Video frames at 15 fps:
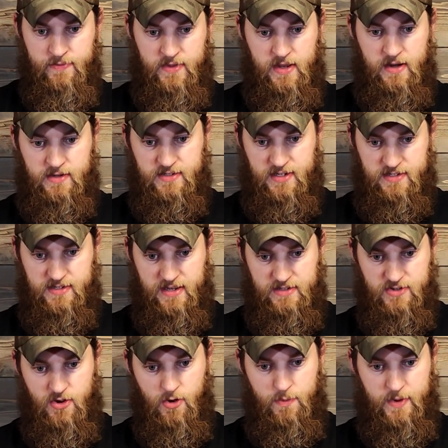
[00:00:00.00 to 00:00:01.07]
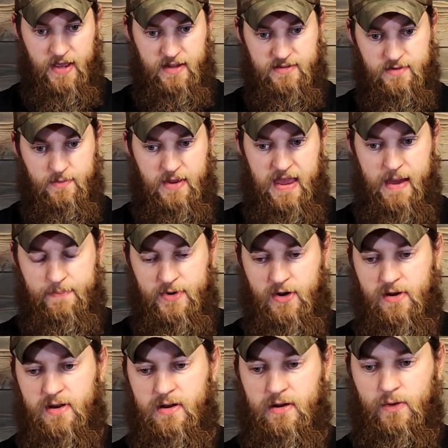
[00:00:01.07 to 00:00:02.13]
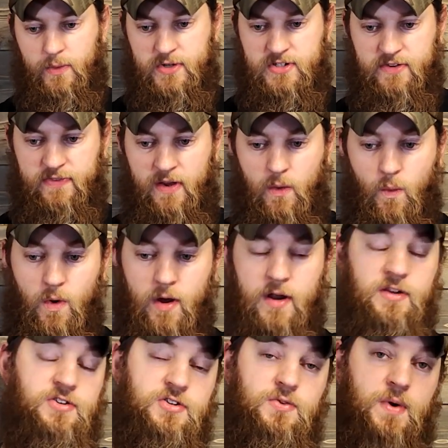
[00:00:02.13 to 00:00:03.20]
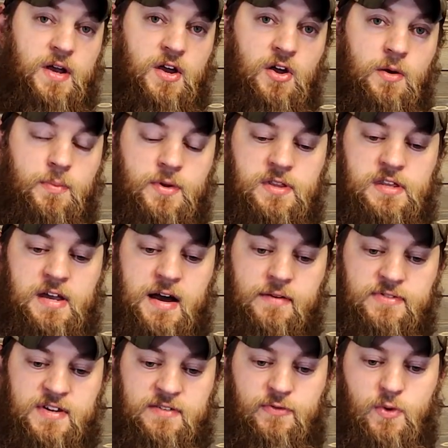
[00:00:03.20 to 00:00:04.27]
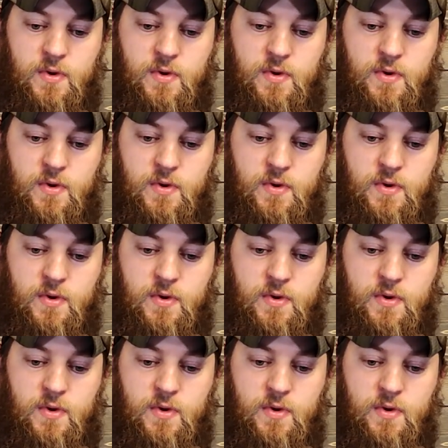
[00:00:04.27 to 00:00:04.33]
that it sets that scope, got some gap down here, which if I wanted to, I could have put the offset